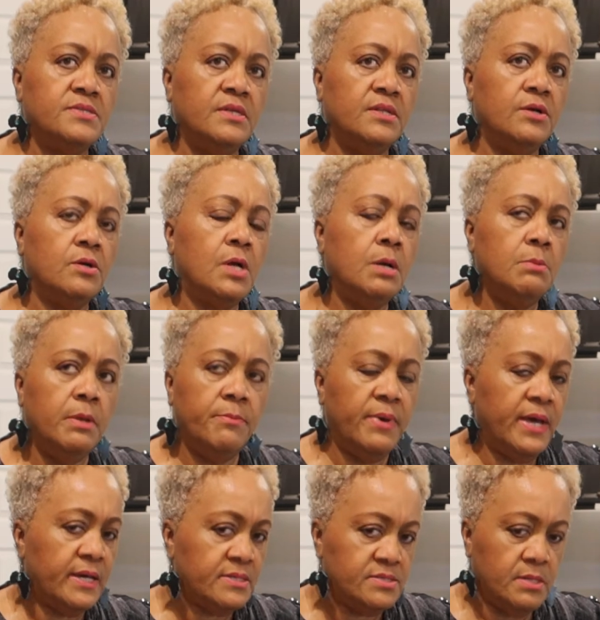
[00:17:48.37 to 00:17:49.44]
and they're coming
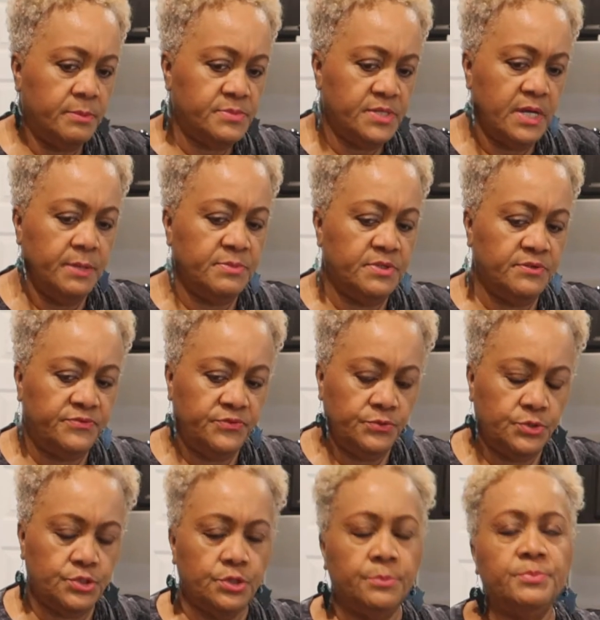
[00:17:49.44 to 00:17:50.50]
back sometime in the
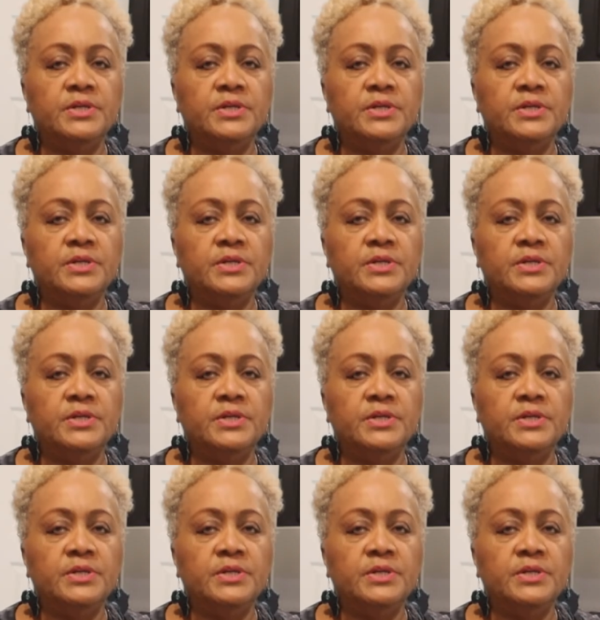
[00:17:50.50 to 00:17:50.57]
future.